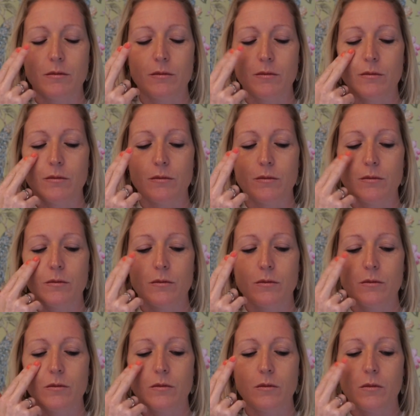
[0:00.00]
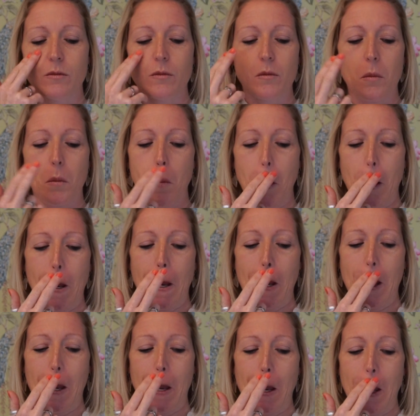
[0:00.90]

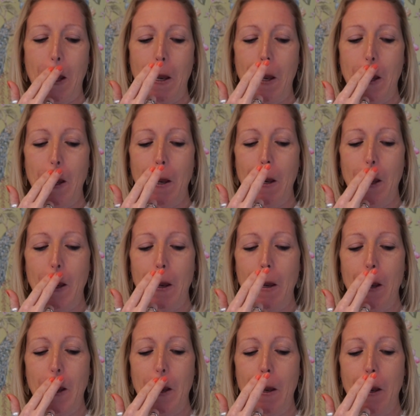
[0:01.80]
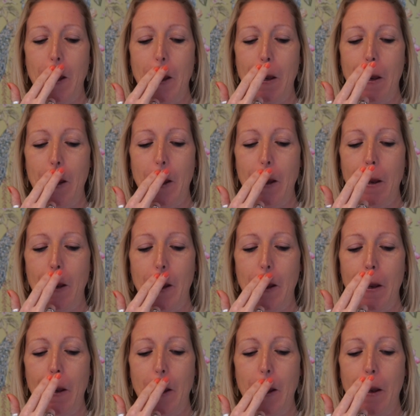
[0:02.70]

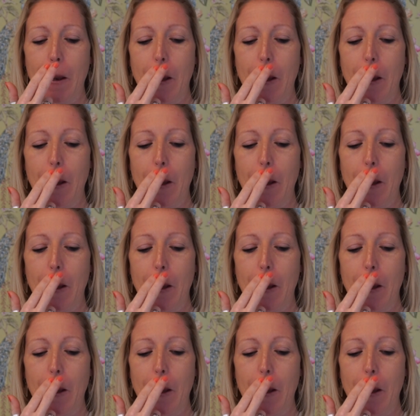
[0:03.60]
No one is speaking in this clip.